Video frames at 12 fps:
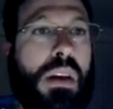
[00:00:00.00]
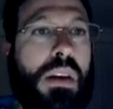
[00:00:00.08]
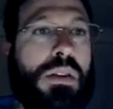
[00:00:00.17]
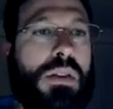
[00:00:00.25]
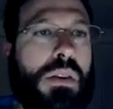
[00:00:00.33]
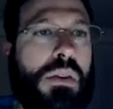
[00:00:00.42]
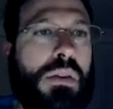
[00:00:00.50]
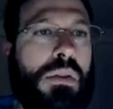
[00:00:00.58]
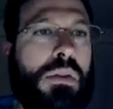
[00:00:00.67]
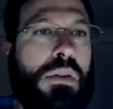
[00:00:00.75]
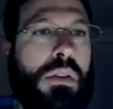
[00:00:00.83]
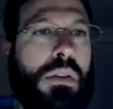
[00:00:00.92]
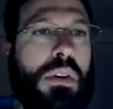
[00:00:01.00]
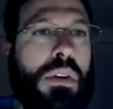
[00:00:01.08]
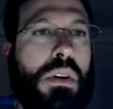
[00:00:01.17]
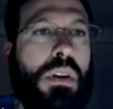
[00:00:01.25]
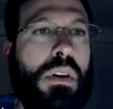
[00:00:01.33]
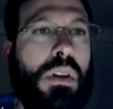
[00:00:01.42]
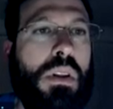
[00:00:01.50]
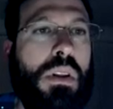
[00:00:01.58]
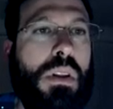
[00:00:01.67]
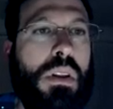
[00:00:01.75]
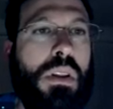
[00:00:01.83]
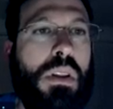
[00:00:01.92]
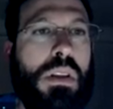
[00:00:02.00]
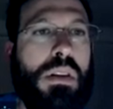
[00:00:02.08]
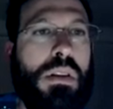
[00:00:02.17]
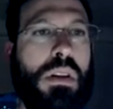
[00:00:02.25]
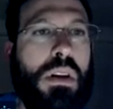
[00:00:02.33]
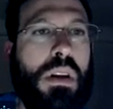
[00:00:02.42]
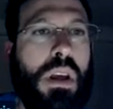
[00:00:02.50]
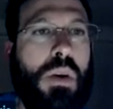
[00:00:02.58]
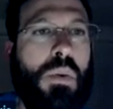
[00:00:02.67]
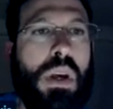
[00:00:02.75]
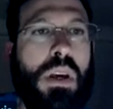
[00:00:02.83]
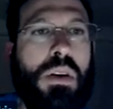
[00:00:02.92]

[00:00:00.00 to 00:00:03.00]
So this is going to get way